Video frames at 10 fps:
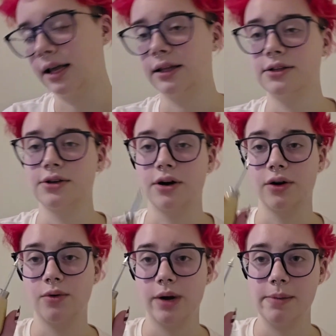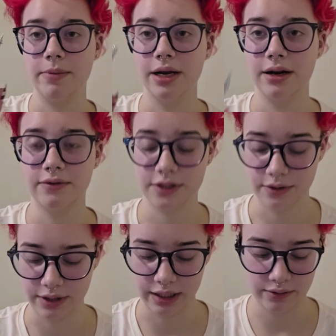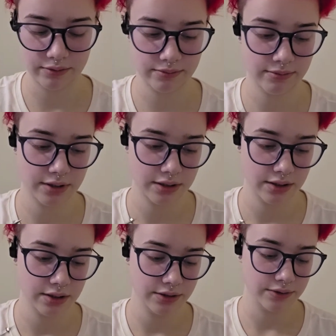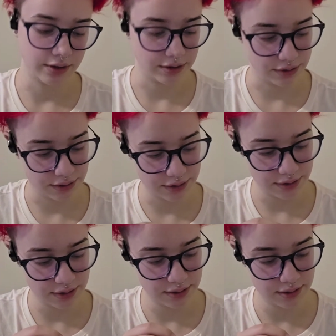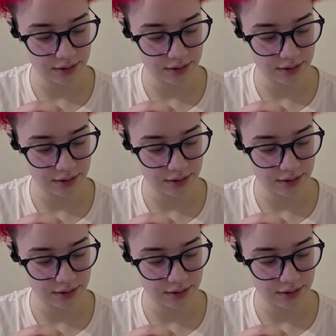eyelets aren't quite big enough to go down, so I can just